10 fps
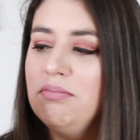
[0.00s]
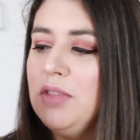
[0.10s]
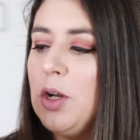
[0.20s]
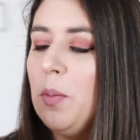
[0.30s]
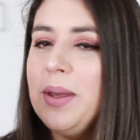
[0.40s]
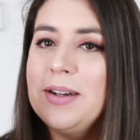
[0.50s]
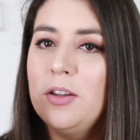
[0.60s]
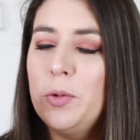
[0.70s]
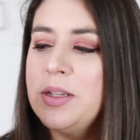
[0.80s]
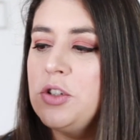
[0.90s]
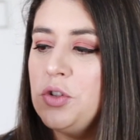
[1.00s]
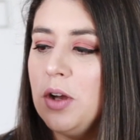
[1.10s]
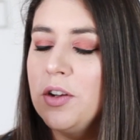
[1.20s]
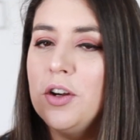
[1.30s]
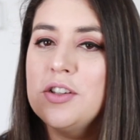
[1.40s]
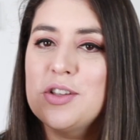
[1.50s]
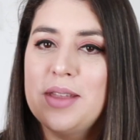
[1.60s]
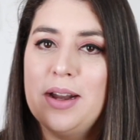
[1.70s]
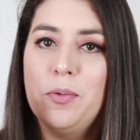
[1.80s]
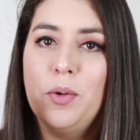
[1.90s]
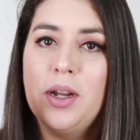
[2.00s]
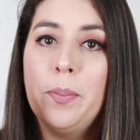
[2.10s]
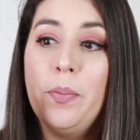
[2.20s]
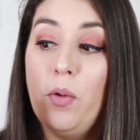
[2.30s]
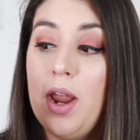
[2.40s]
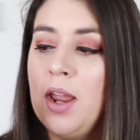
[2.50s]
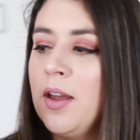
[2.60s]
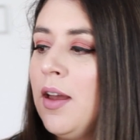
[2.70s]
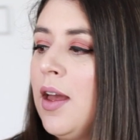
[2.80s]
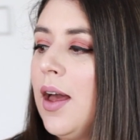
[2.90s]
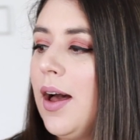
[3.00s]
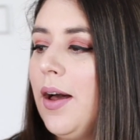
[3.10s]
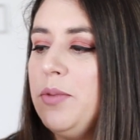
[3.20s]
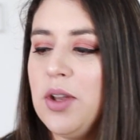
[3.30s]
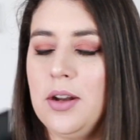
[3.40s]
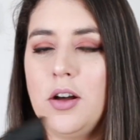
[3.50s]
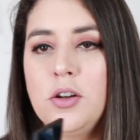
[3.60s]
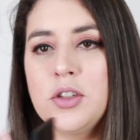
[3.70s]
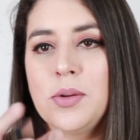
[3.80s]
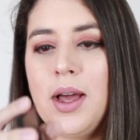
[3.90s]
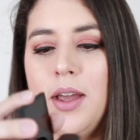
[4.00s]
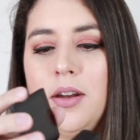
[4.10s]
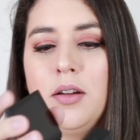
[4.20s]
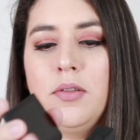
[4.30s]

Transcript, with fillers: you know, made it a little bit stronger so that it wouldn't break. Um, you can also kind